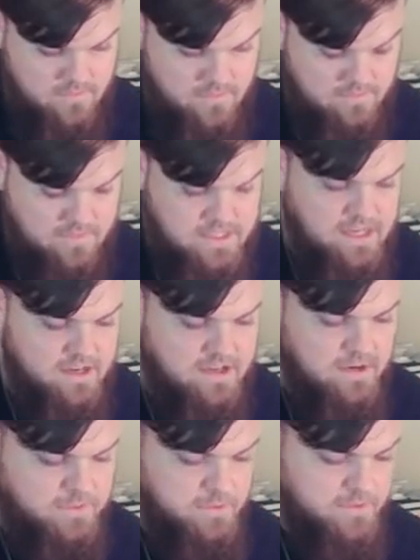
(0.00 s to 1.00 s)
He's got a
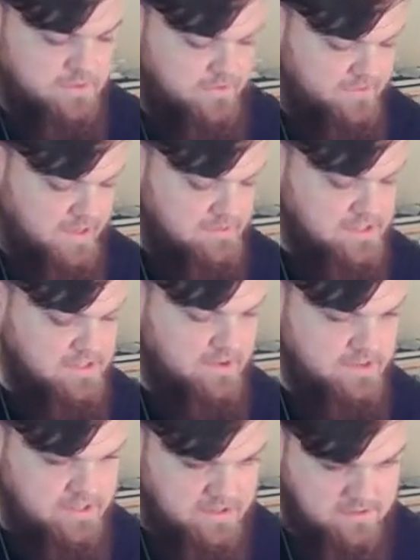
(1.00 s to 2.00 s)
couple really famous
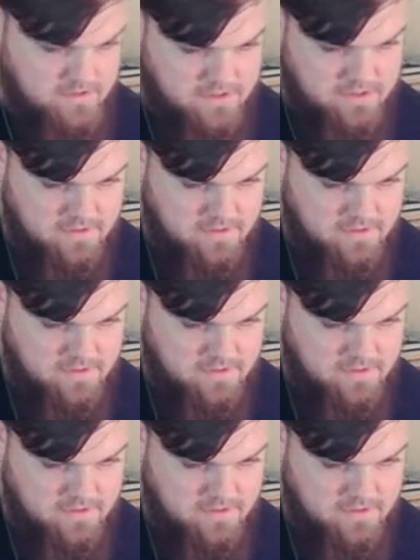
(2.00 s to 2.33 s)
songs that use it.